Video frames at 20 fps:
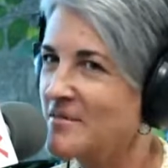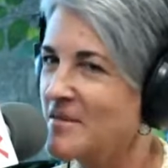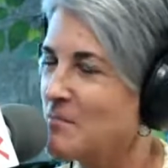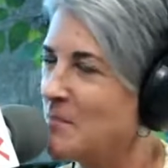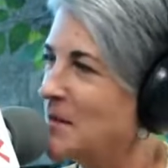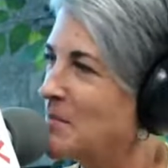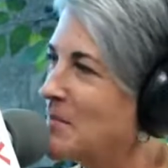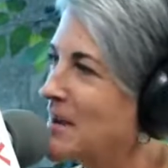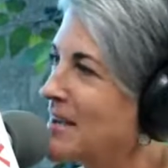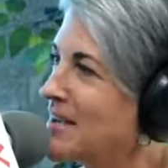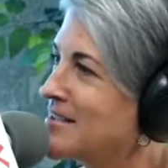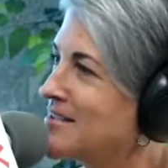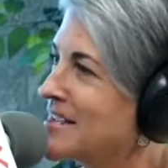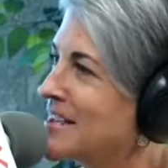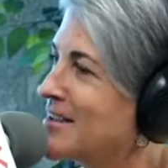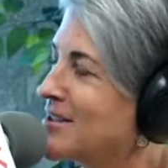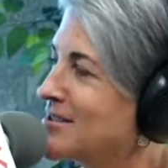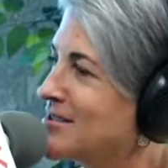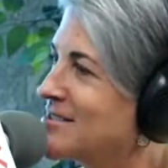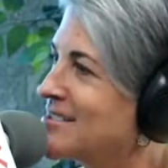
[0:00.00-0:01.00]
But my
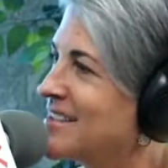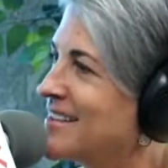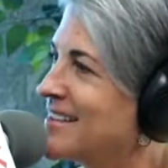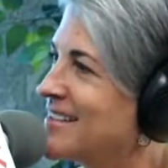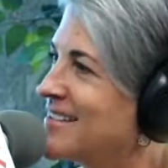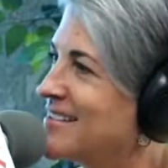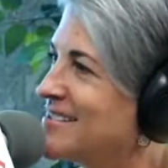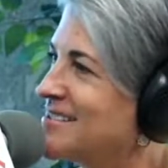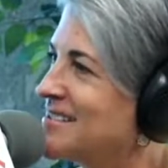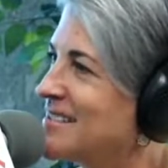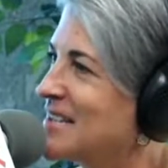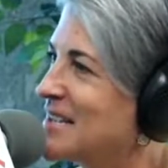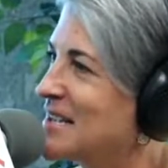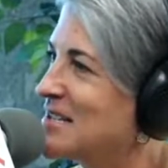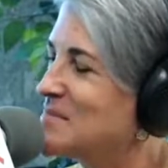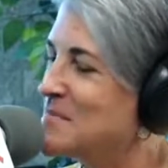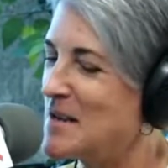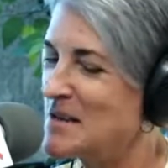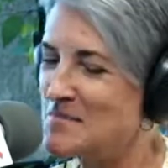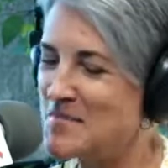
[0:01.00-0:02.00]
Italian skin
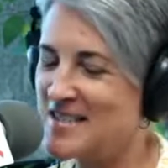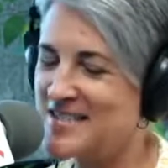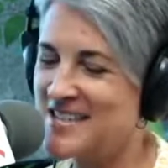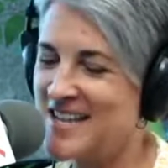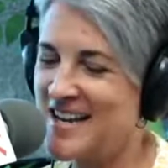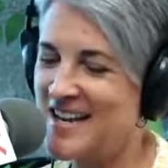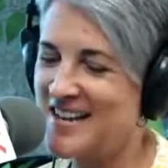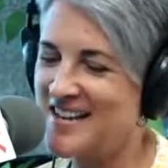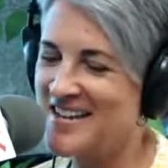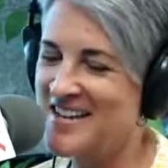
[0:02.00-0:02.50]
has made me tan.